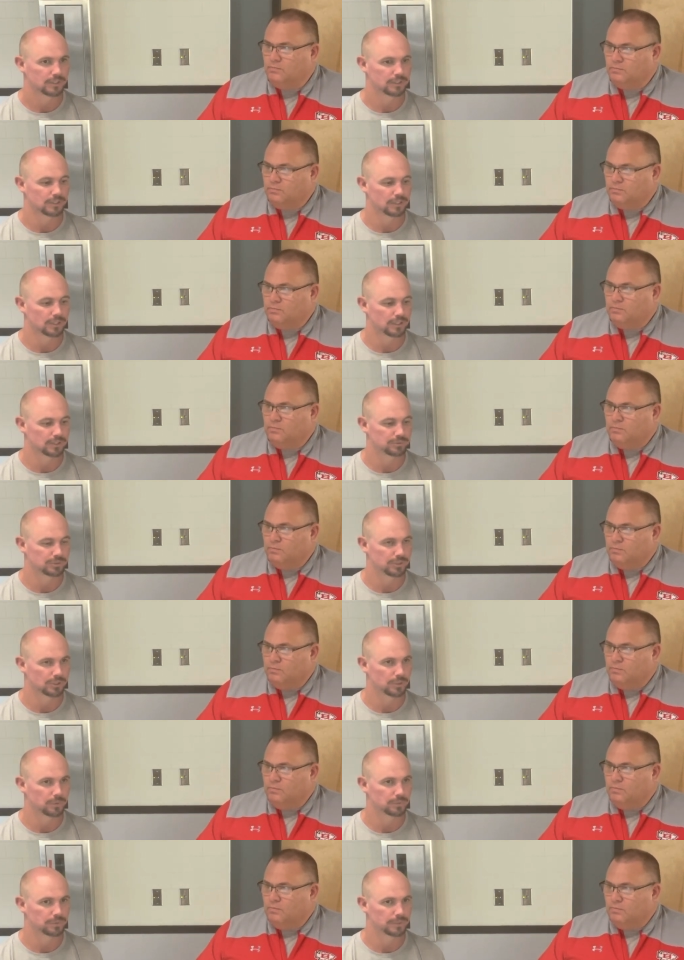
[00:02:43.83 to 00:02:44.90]
Speaker 1: Uh,
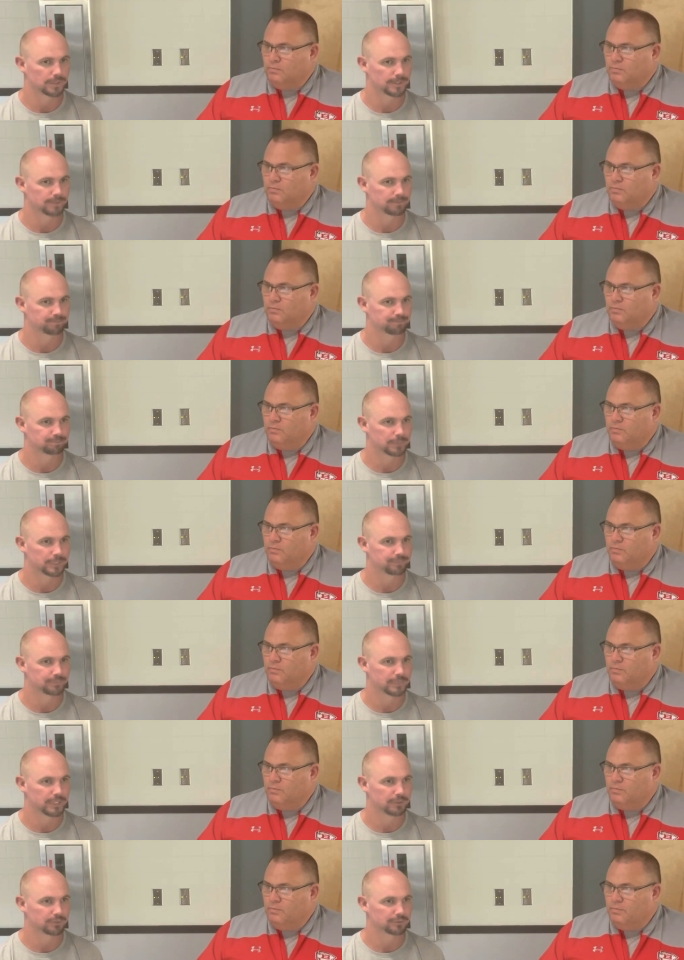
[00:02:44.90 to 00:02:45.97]
so, um, but
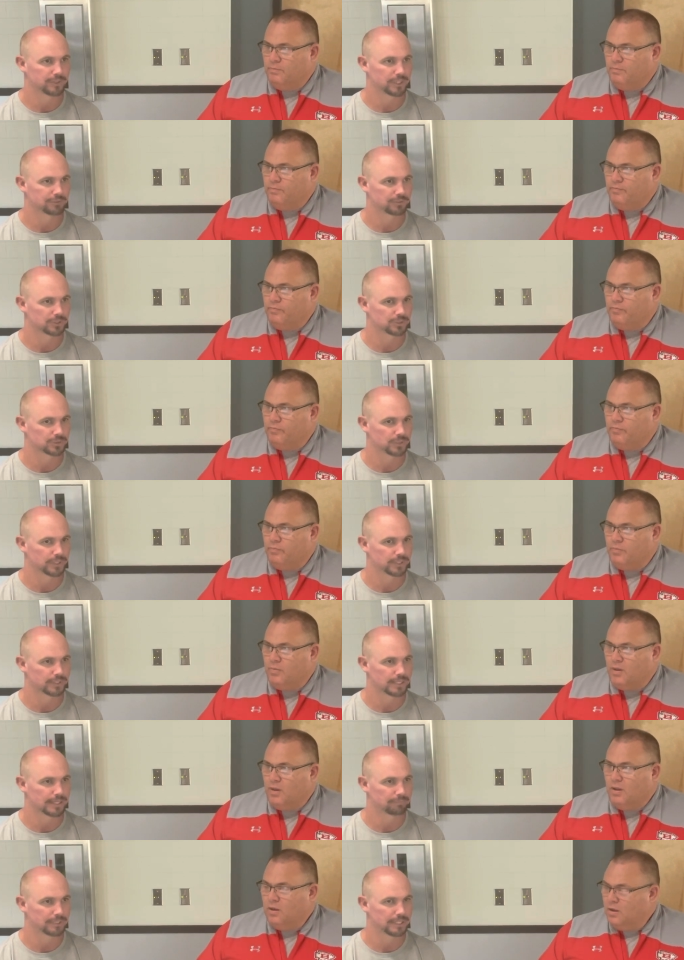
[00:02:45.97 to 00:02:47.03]
it was very frustrating
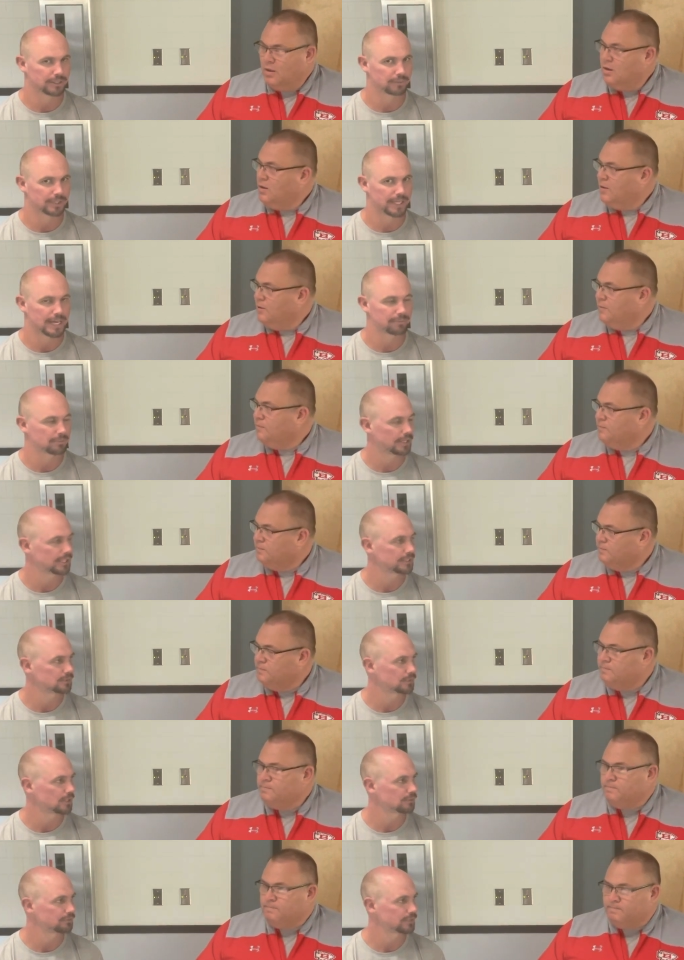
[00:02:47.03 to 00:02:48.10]
not being able to capitalize
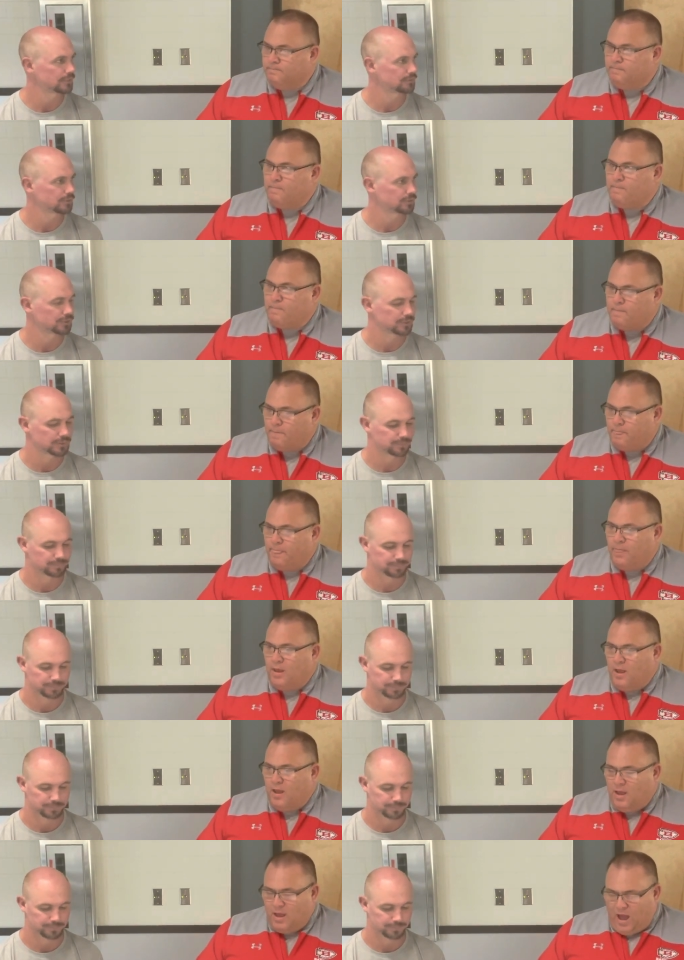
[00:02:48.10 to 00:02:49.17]
on offense for sure.
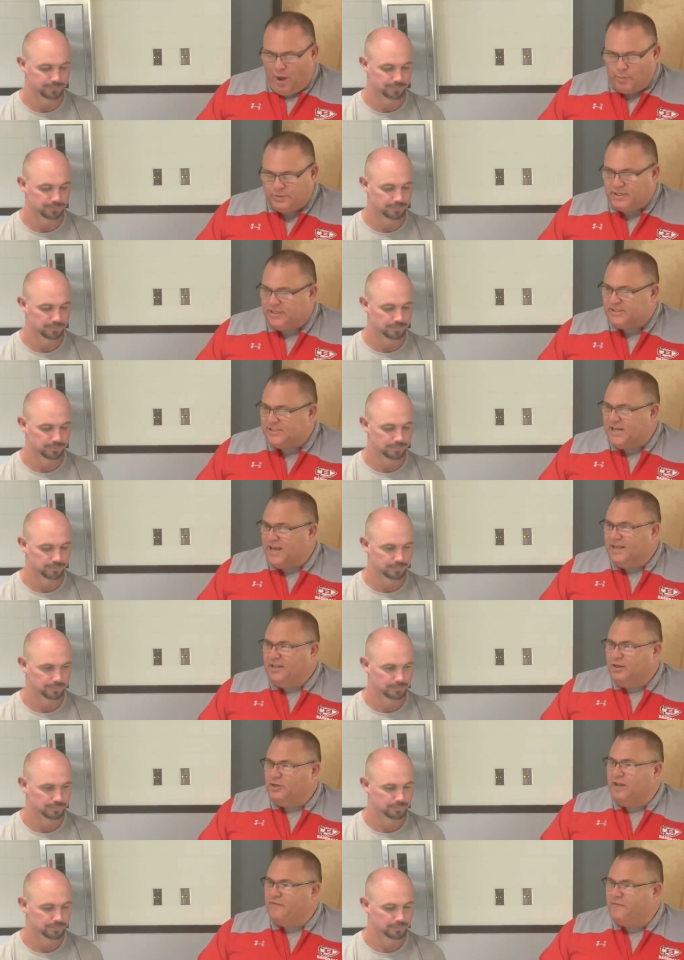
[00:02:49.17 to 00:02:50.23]
Speaker 2: I was going to
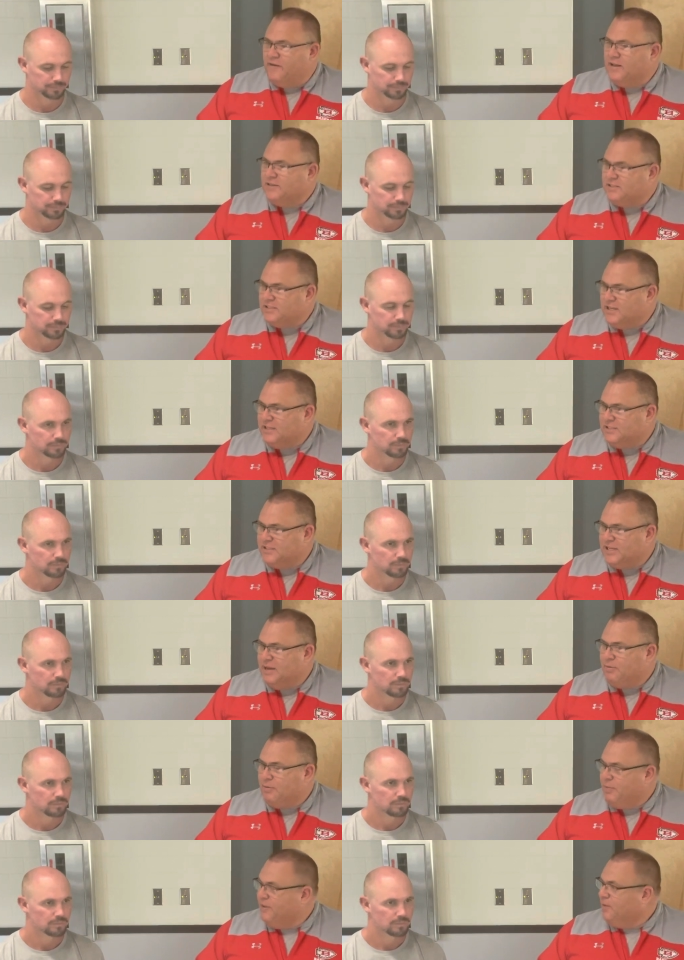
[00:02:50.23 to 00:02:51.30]
say defense
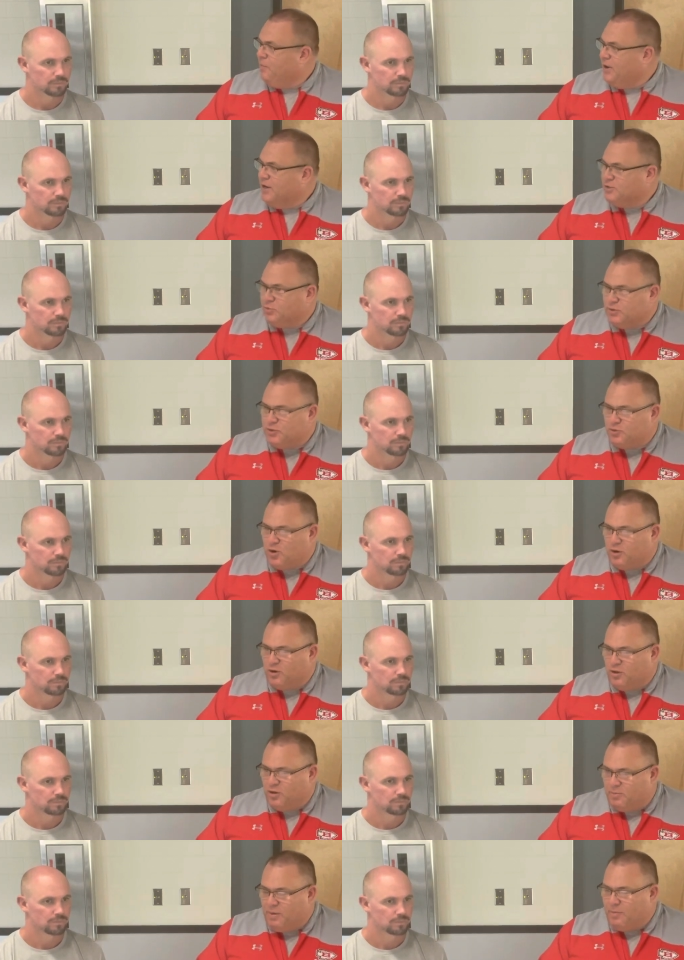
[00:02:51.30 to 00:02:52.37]
seemed to be the place we struggled
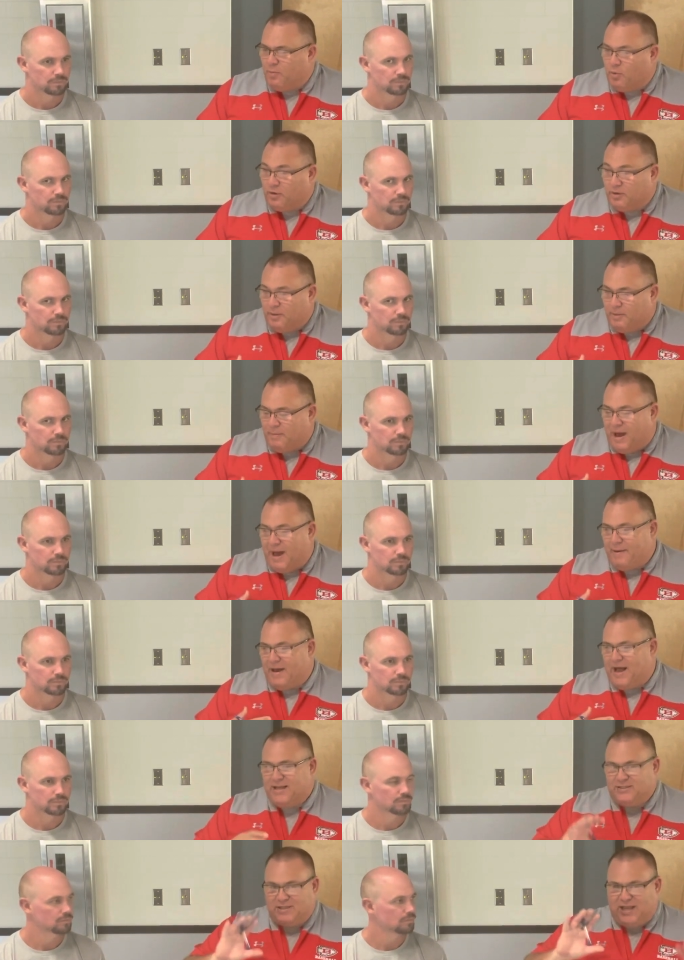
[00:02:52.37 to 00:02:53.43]
a little bit more to, in my
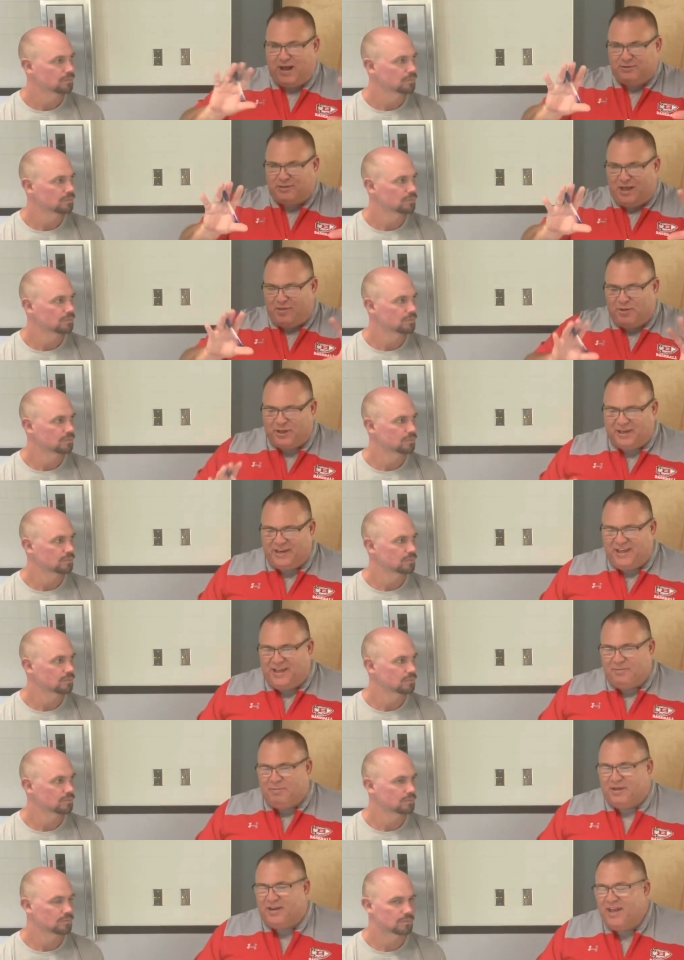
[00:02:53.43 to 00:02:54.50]
eyes, outside looking
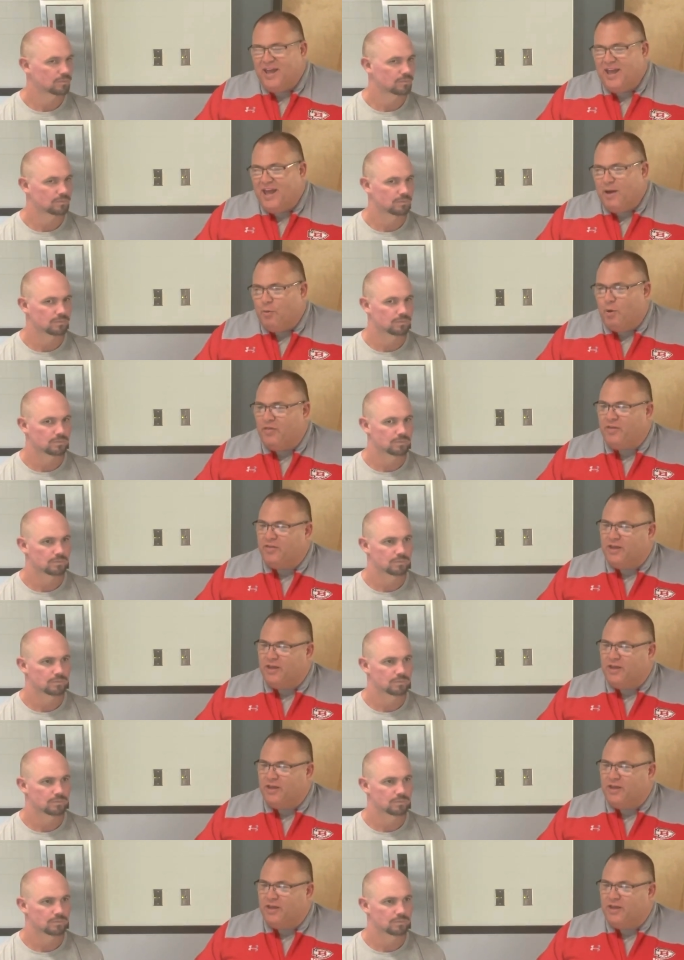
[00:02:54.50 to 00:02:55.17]
in. But mm-hmm. one thing